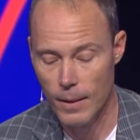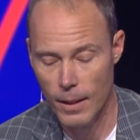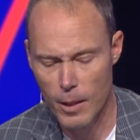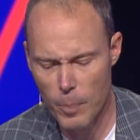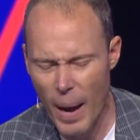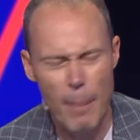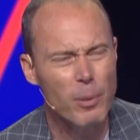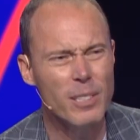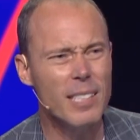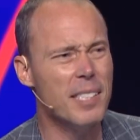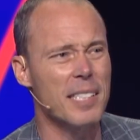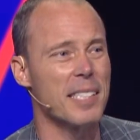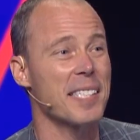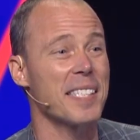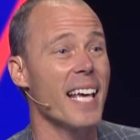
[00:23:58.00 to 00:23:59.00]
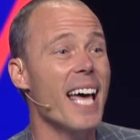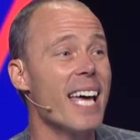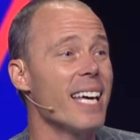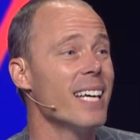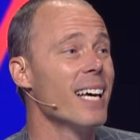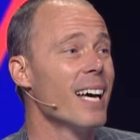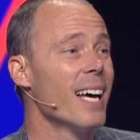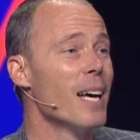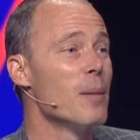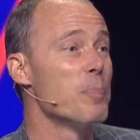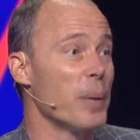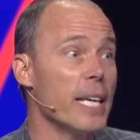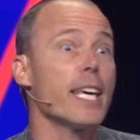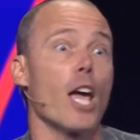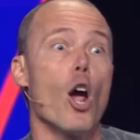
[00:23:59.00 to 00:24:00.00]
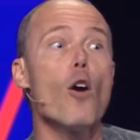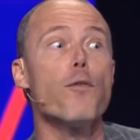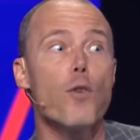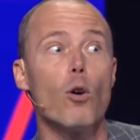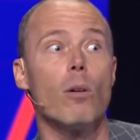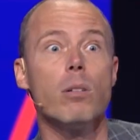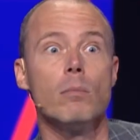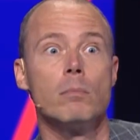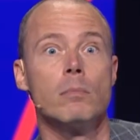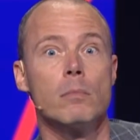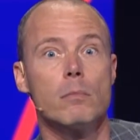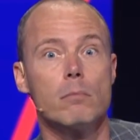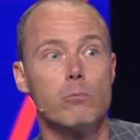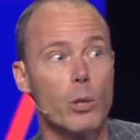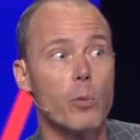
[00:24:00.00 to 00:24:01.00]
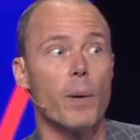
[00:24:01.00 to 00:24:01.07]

The Bible doesn't say, be careful with